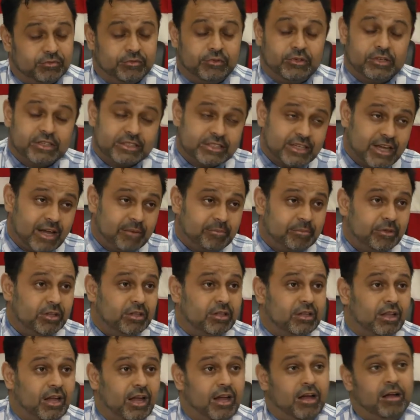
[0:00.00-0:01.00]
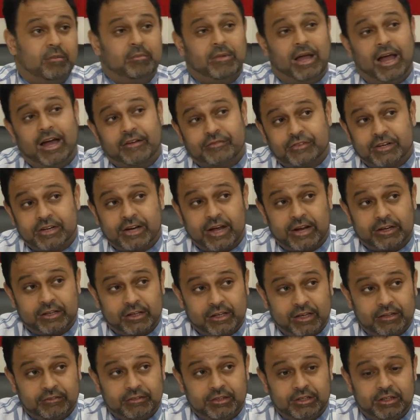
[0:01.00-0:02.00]
For example, after
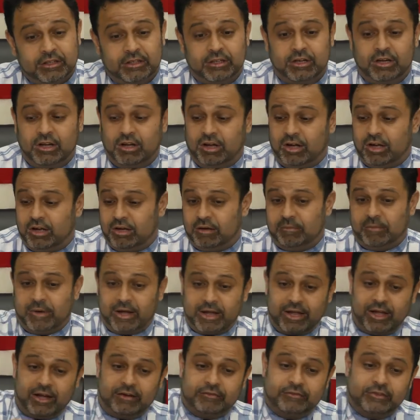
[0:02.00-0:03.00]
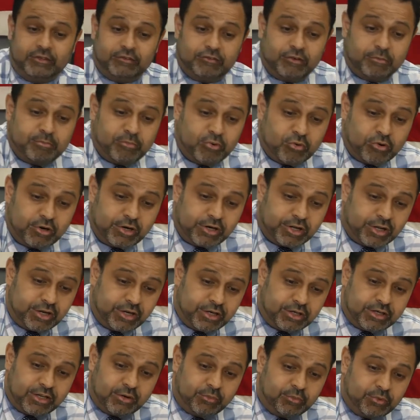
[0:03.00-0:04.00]
9/11, I have a report
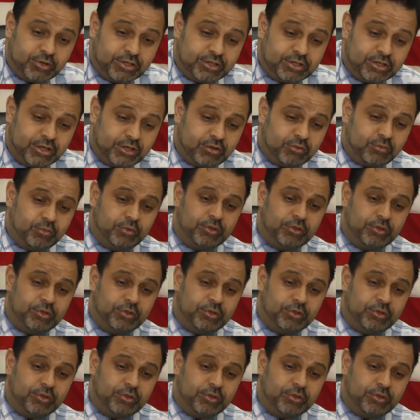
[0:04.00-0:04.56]
here that we did